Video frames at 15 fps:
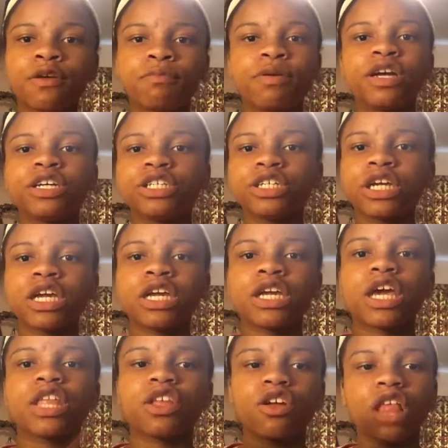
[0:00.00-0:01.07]
they're
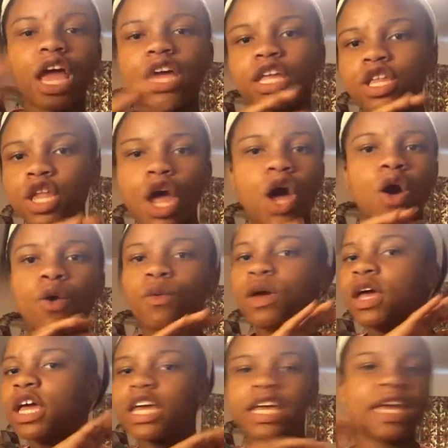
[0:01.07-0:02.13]
pushing, and they're like, no,
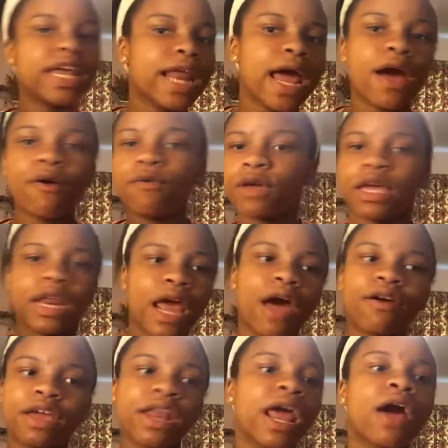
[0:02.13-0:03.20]
get out, get
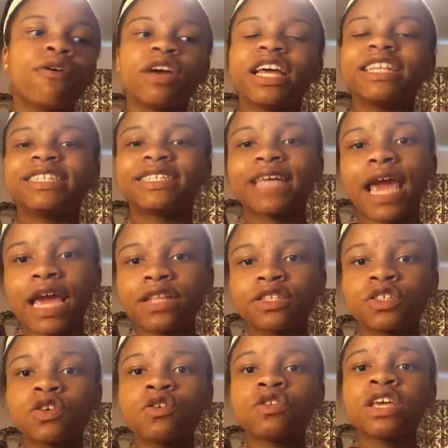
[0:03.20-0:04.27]
out, get out. It's
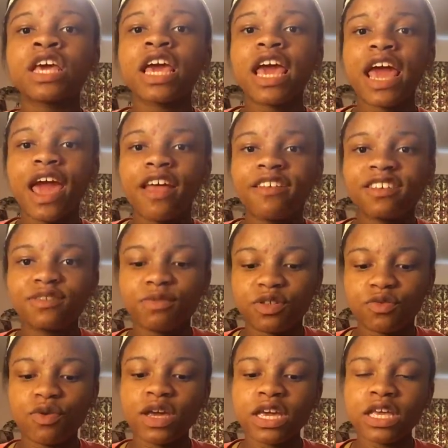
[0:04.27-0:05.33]
canceled, and it's
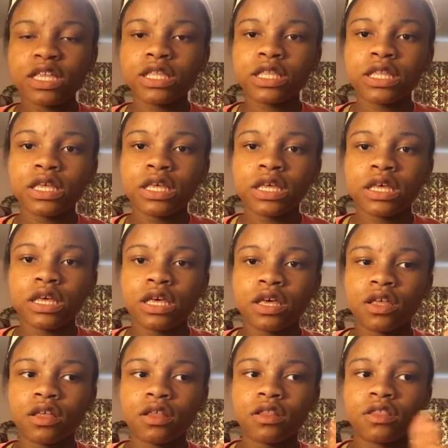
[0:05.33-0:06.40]
between
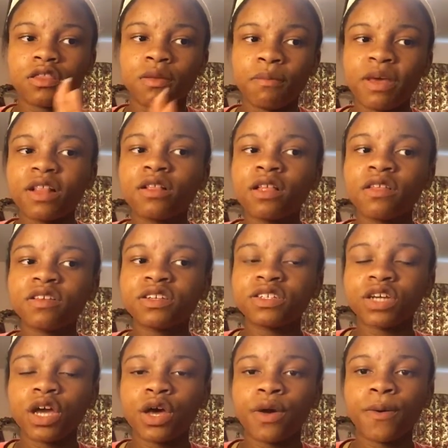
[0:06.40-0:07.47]
the middle of the
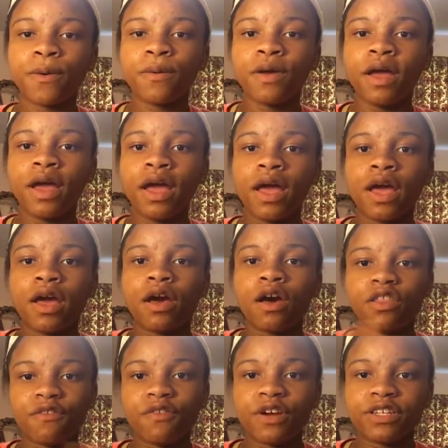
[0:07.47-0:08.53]
show
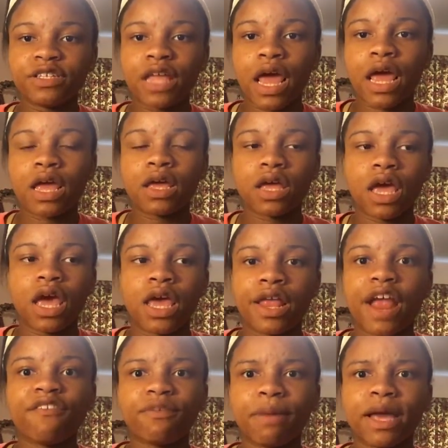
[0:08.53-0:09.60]
on the first day. And
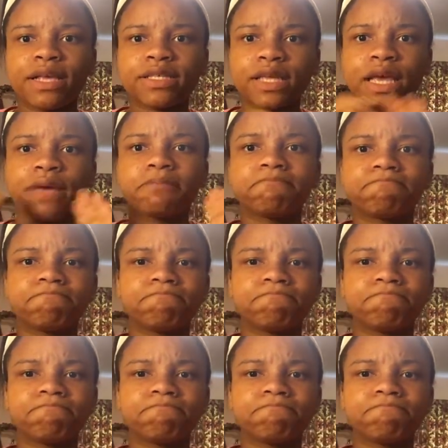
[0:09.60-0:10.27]
everybody's like,